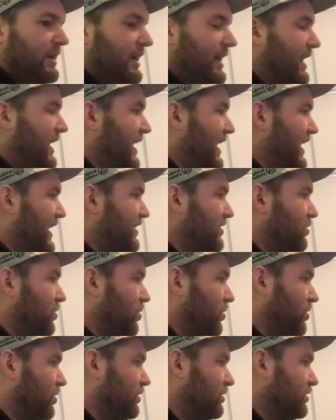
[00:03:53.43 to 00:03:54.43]
at
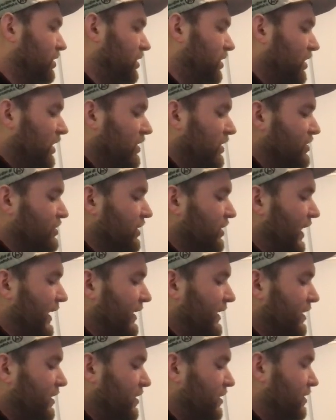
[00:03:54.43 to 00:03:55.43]
all.
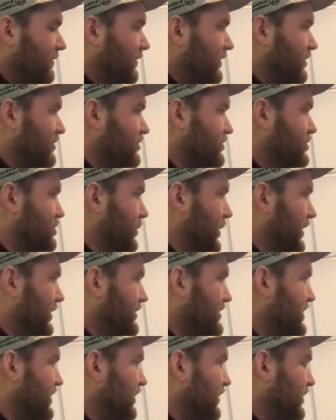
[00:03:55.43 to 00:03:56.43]
Like, because
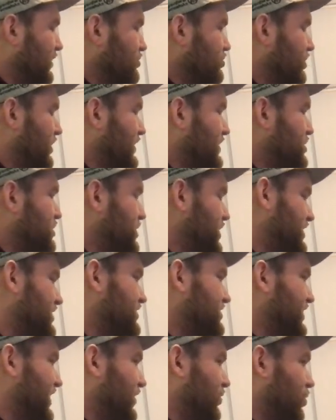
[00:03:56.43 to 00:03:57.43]
Duality literally
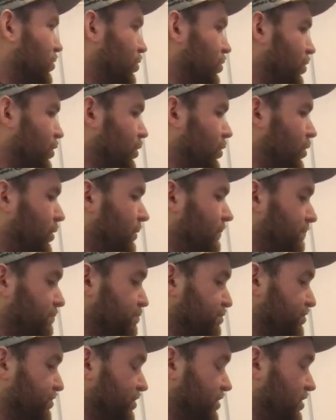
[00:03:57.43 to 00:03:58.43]
cheats out all
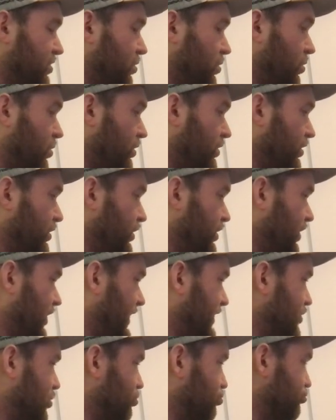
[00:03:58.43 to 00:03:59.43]
you
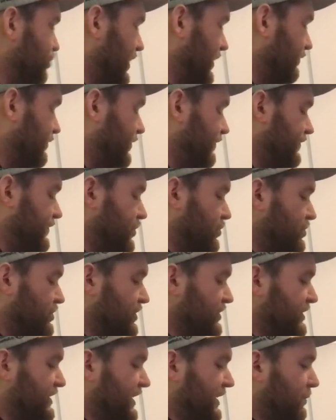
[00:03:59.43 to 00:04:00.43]
like your relevant
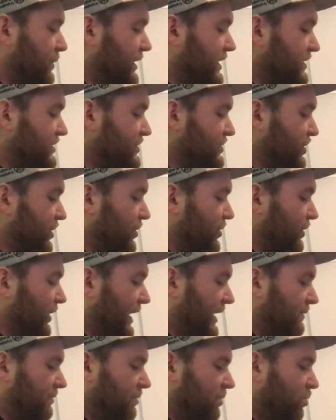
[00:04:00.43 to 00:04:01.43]
fusions anyways. So
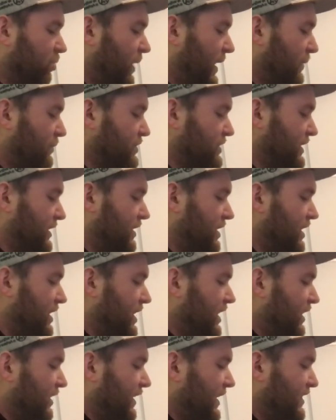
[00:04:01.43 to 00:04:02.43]
like, why would you?
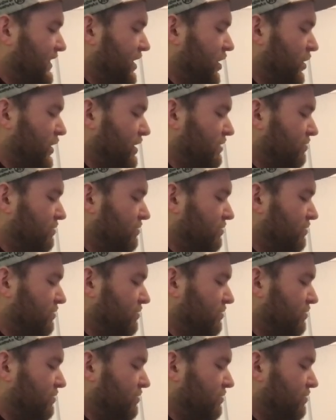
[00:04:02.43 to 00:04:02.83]
Like, the only